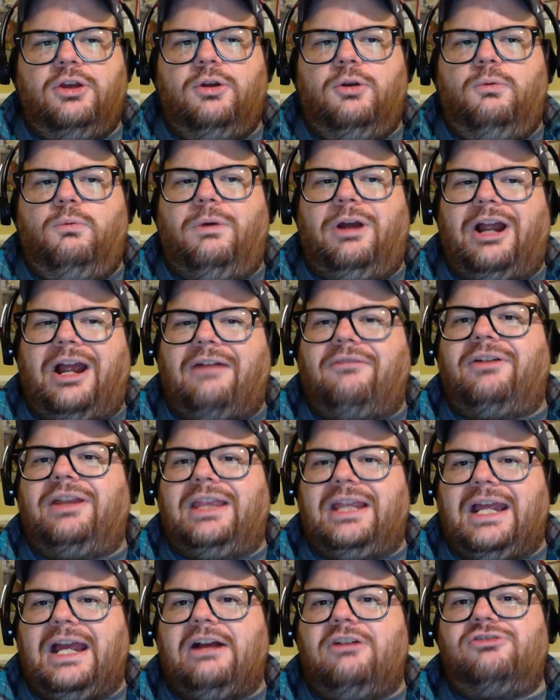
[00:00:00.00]
Where
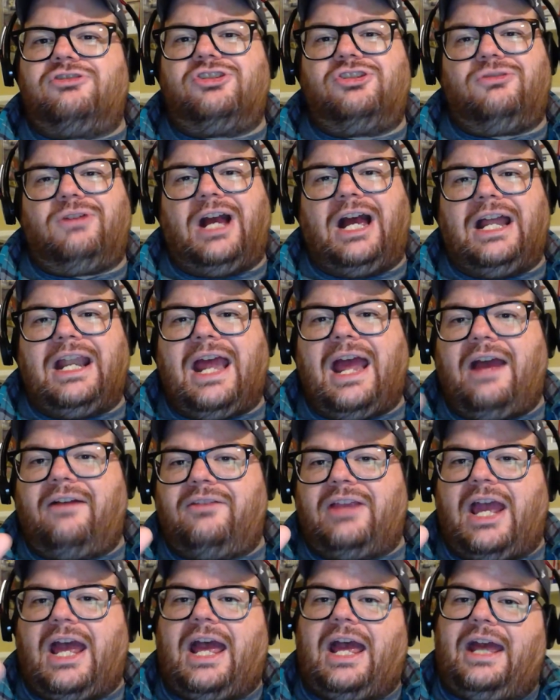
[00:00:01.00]
everything else you kind of have
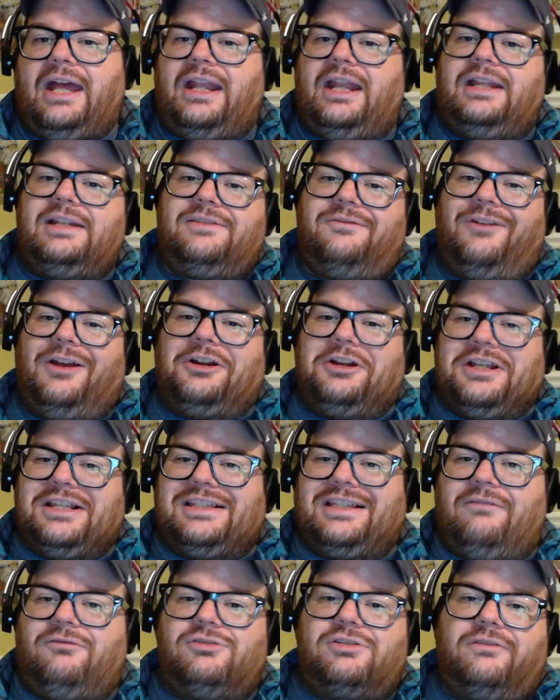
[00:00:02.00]
to add, and it's various
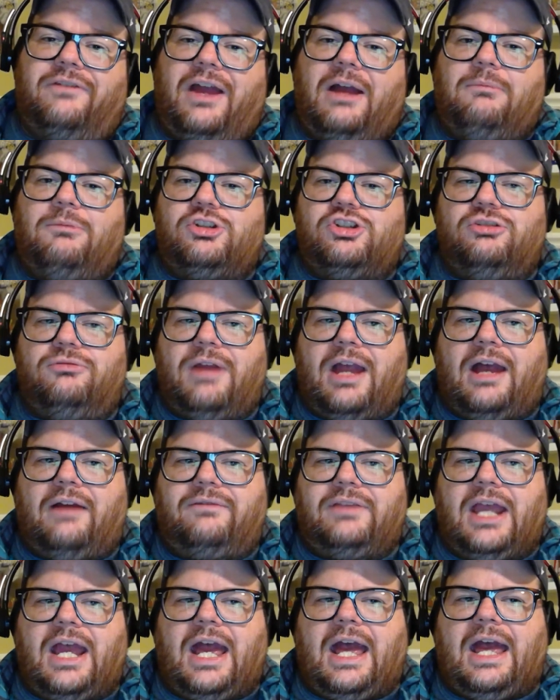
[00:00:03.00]
levels of how much you
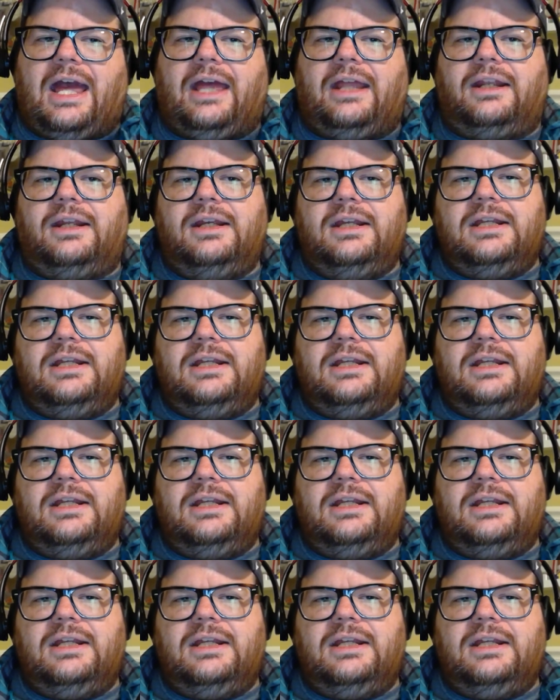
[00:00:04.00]
have to add